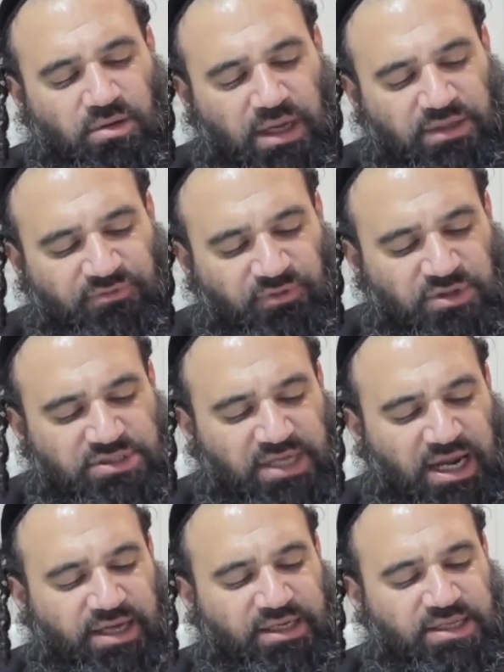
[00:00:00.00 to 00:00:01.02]
at first
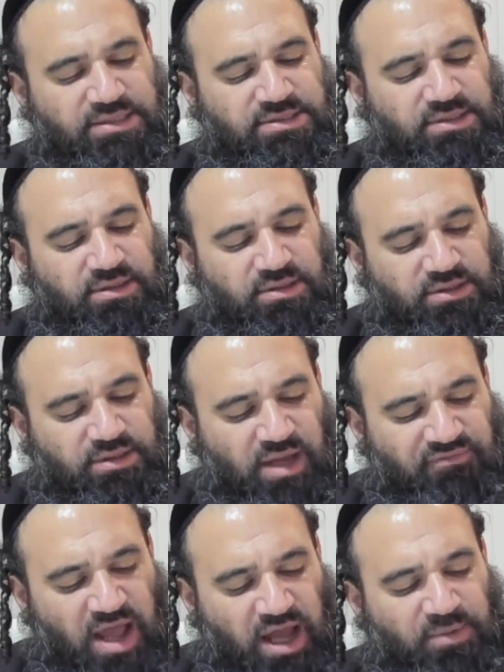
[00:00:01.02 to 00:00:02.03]
sight is
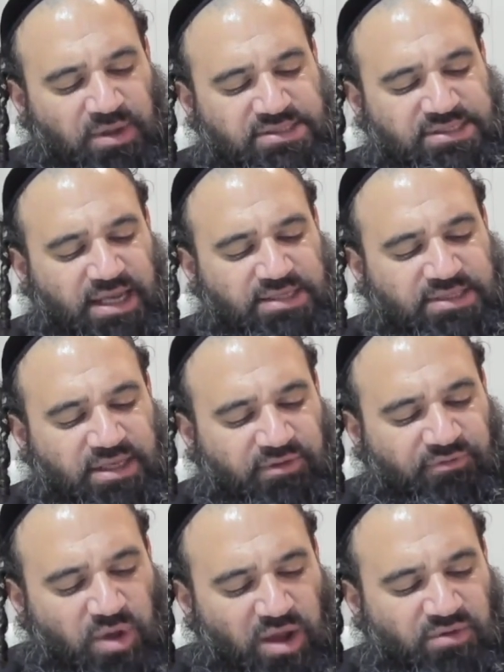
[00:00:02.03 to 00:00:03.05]
Rav Nachman says that
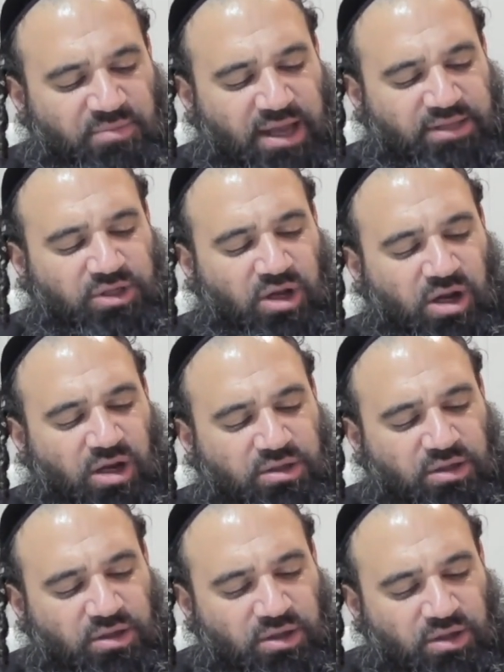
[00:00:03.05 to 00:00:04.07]
if you have a bad
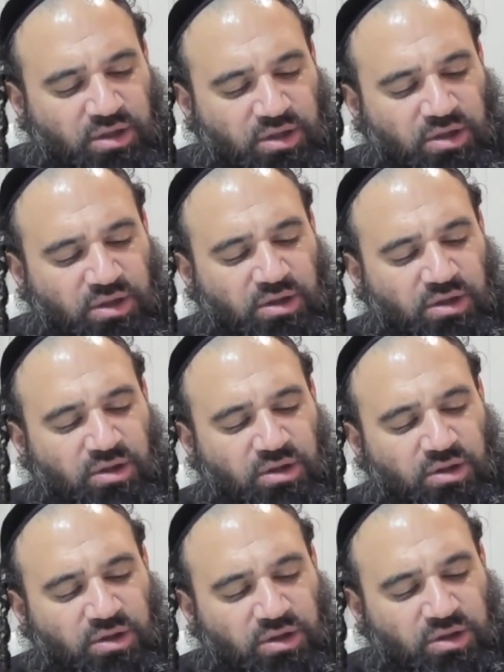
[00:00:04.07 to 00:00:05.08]
dog,
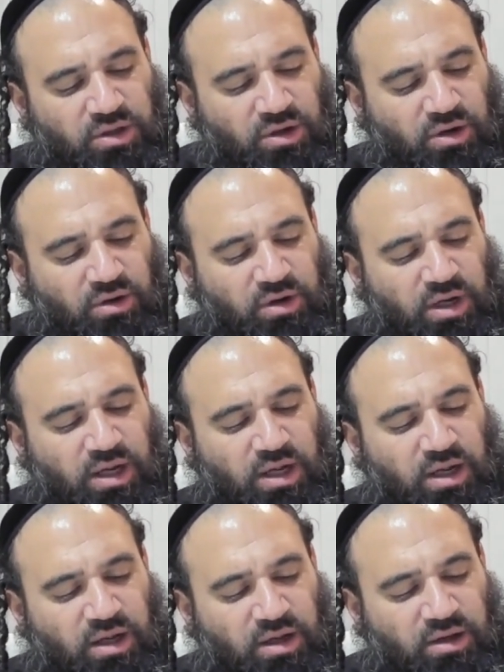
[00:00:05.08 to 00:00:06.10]

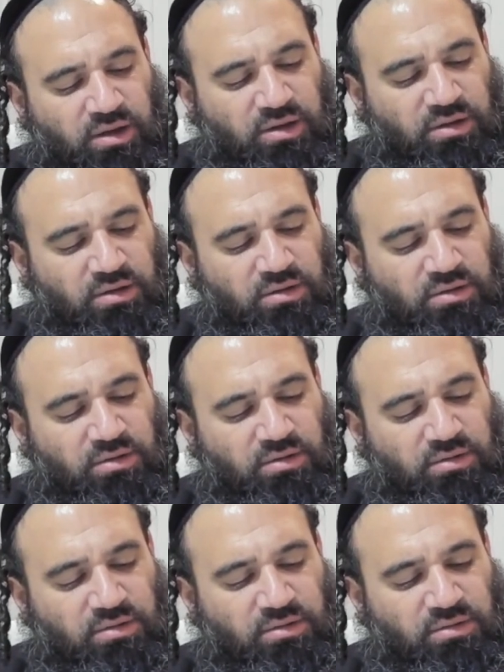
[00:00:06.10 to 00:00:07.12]
you're
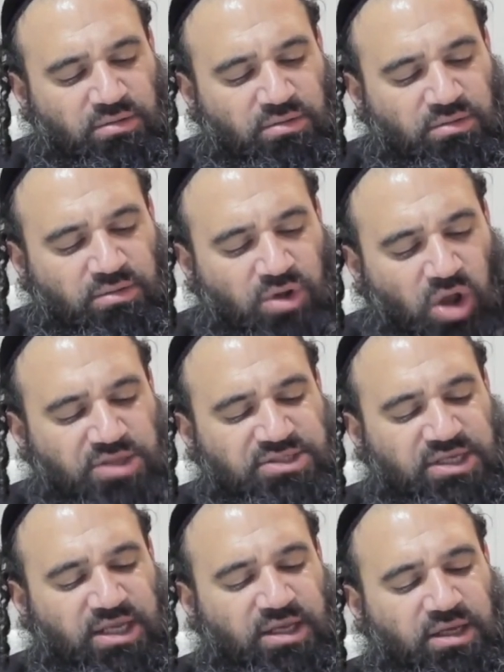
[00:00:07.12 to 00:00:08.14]

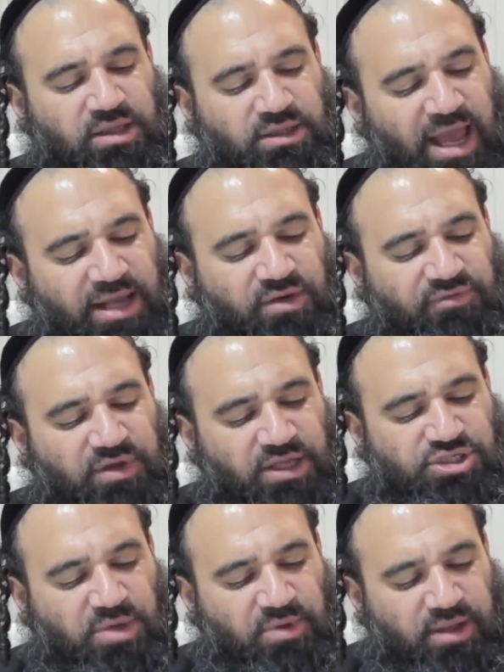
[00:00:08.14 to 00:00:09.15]
causing lack of
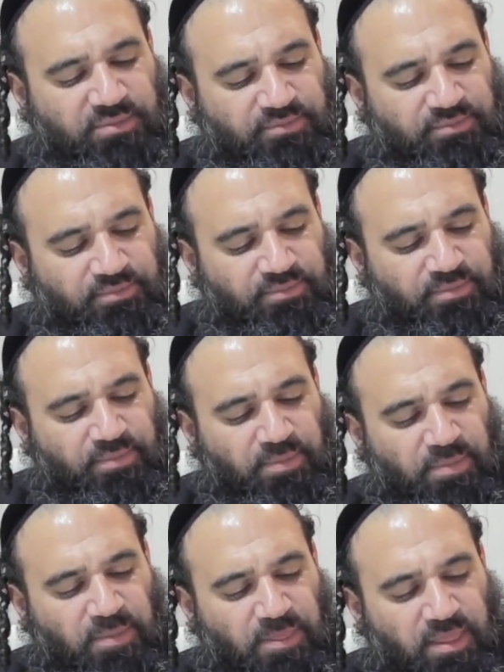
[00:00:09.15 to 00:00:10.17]
Yirat Shamayim.
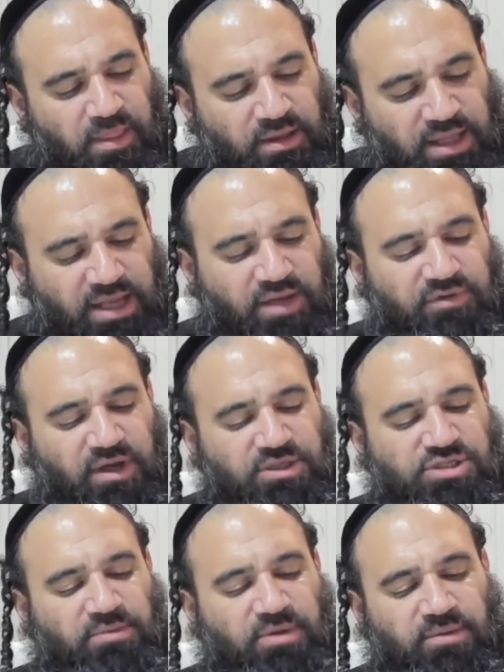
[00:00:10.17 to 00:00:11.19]
Lack of
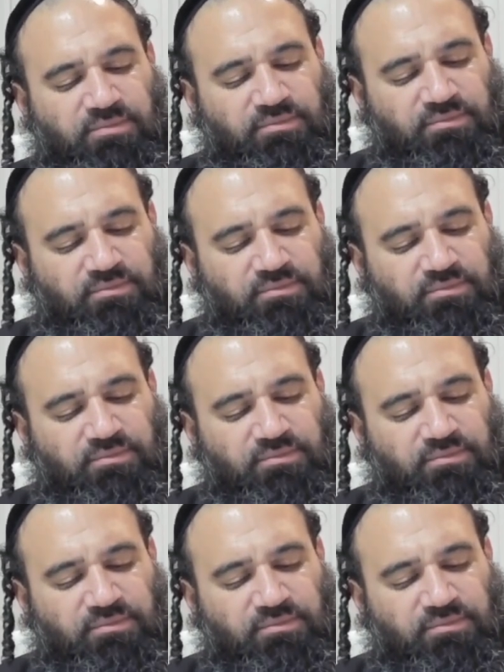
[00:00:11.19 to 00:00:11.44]
Yirat Shamayim.